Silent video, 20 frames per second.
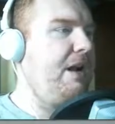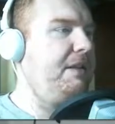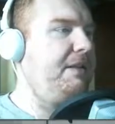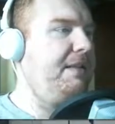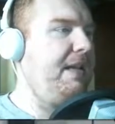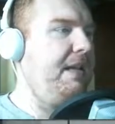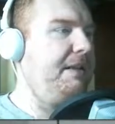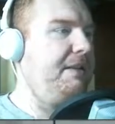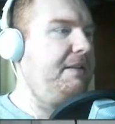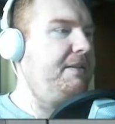to
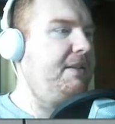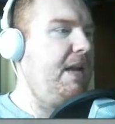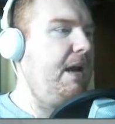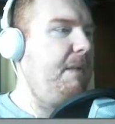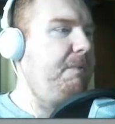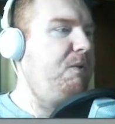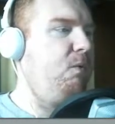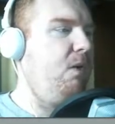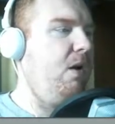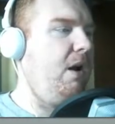set this
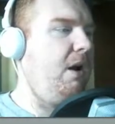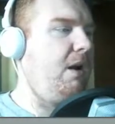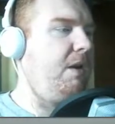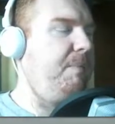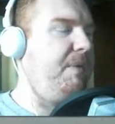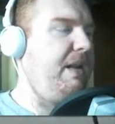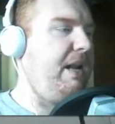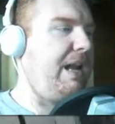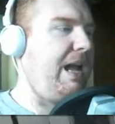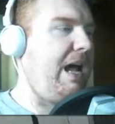up to where it could
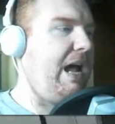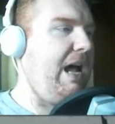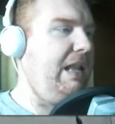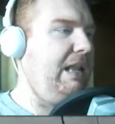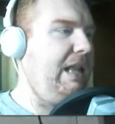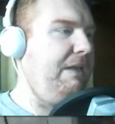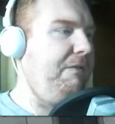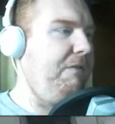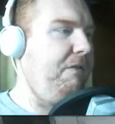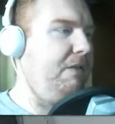be at eye
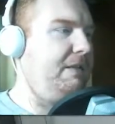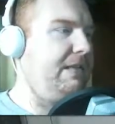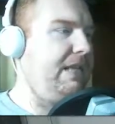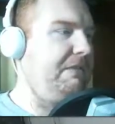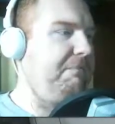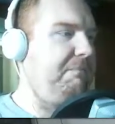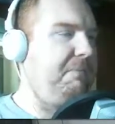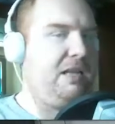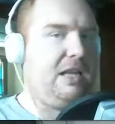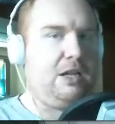level and
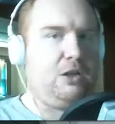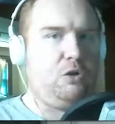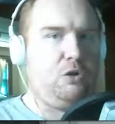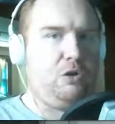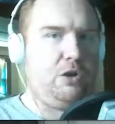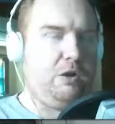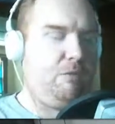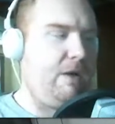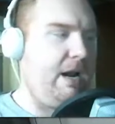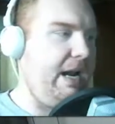Sam be like
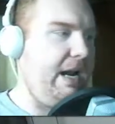looking right